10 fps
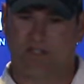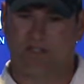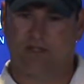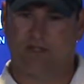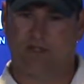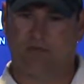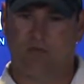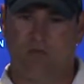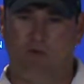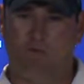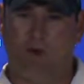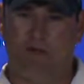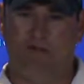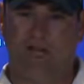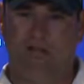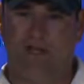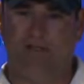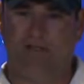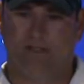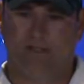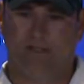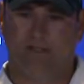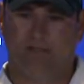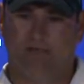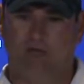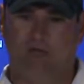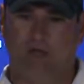I think we got 1 of 9 with